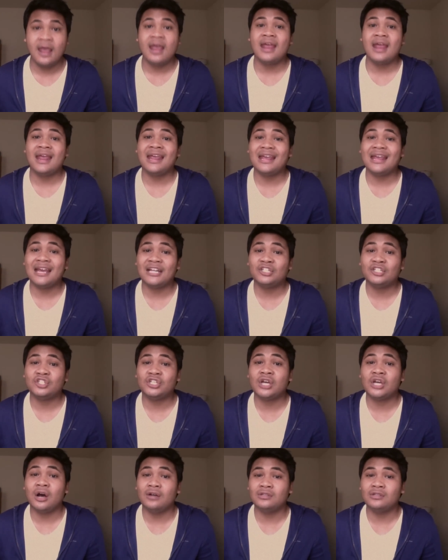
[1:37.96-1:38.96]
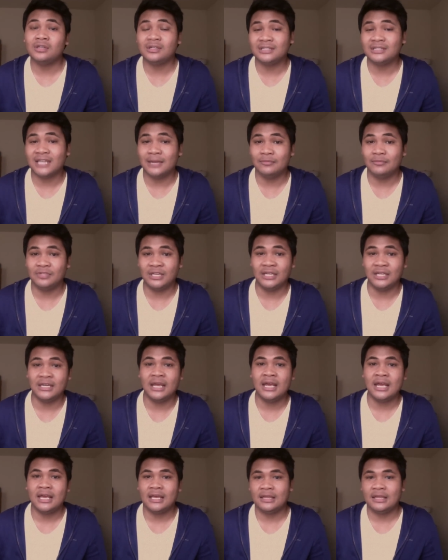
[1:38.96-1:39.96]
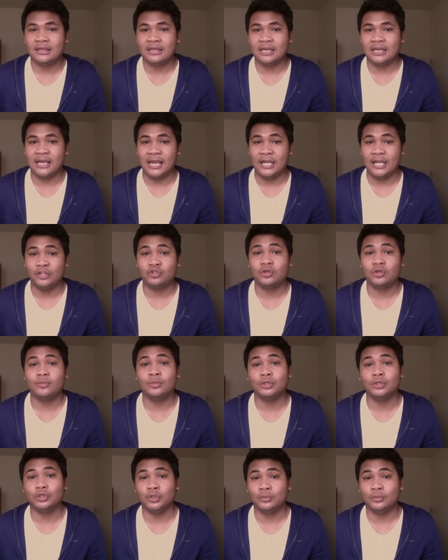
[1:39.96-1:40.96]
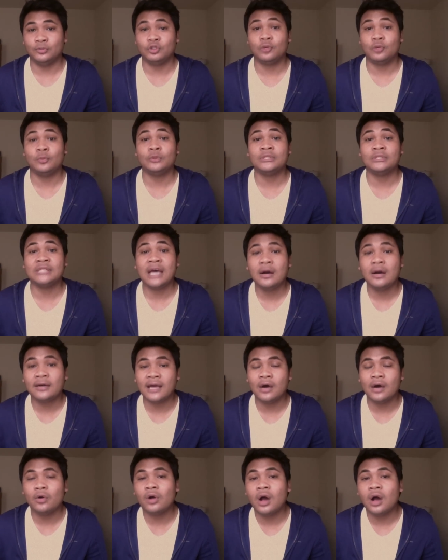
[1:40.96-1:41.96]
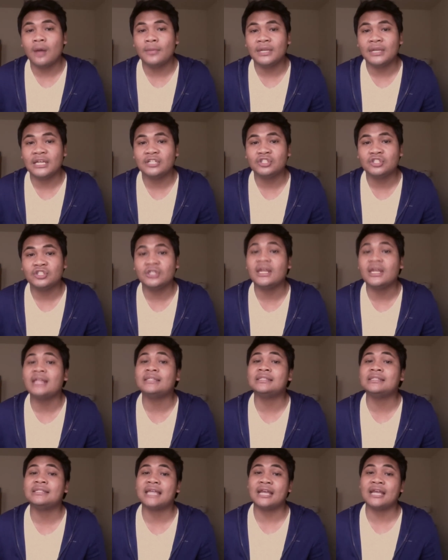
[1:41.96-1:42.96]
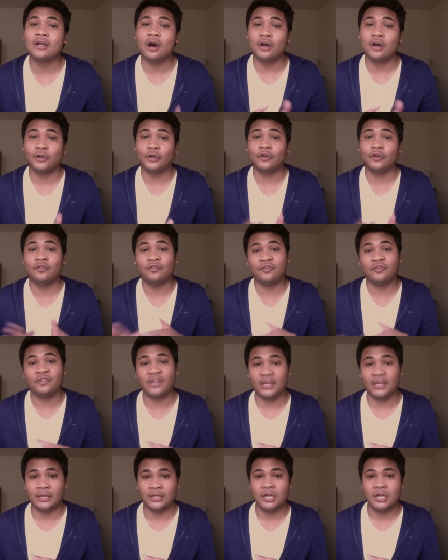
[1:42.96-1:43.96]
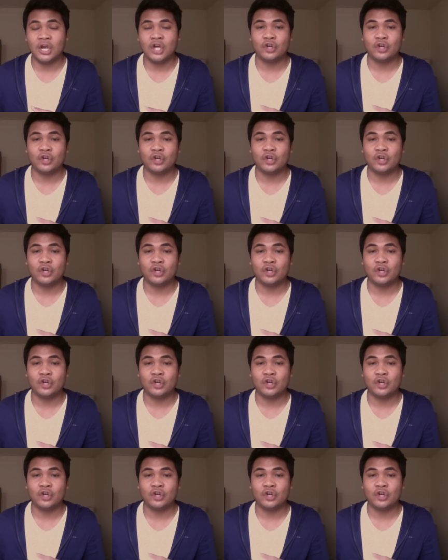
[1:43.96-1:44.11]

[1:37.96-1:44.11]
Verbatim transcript: And she also attempted the triple loop, triple sow-cow combination and stayed on her feet.